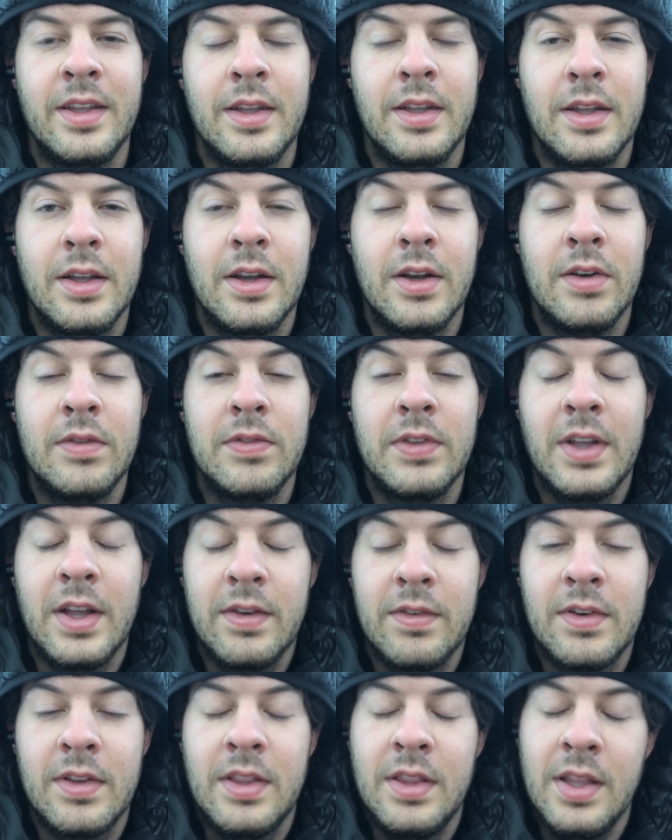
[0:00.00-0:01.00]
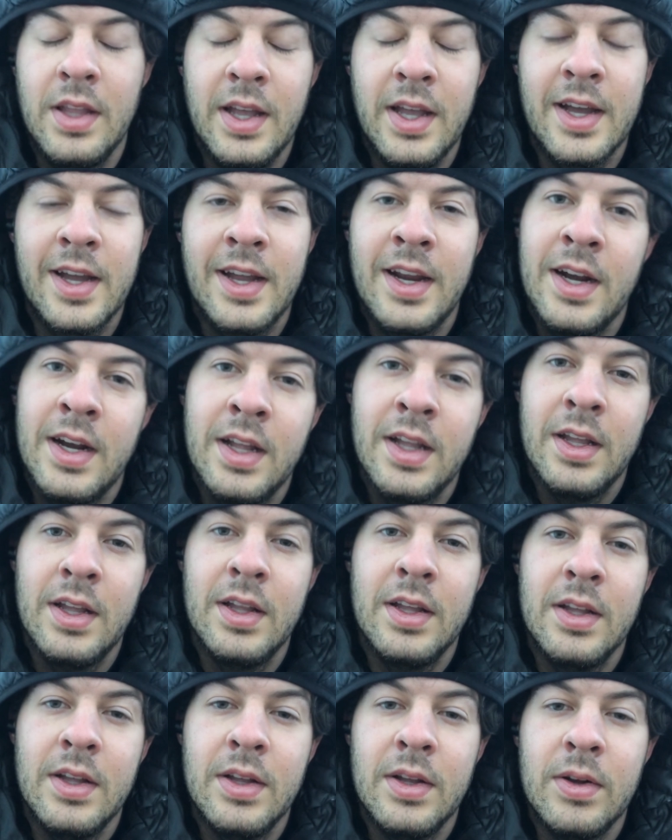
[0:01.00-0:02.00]
hopefully after that
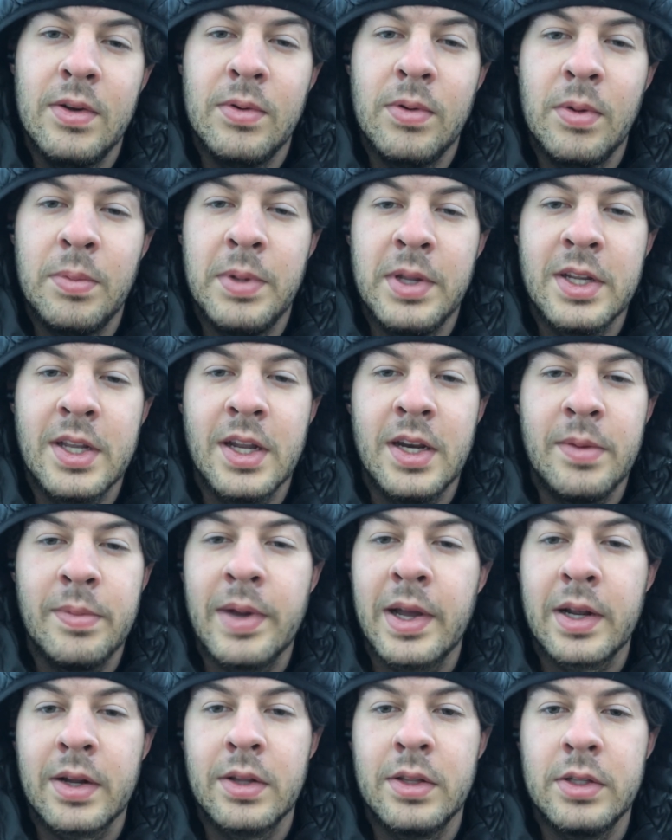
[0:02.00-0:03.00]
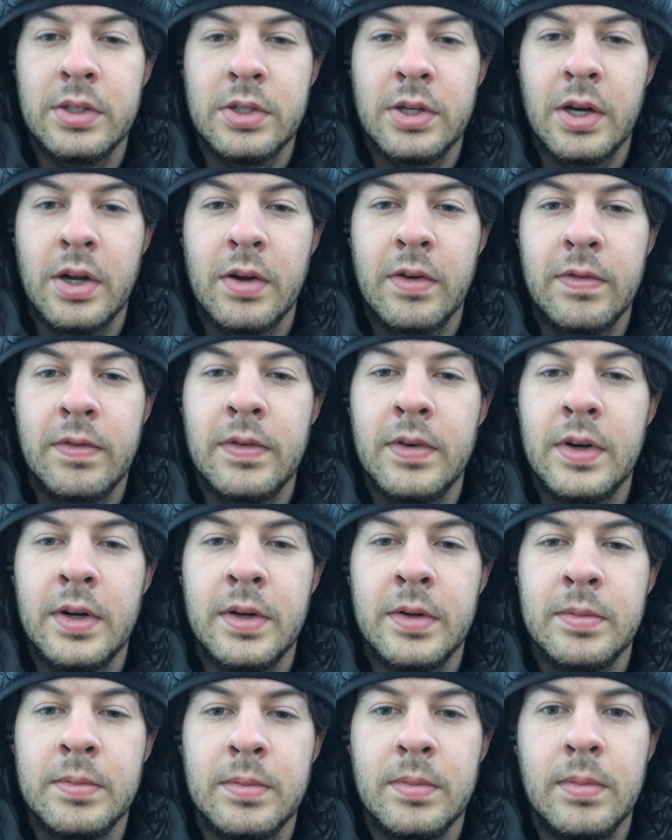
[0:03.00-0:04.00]
we'll be getting back on the trail for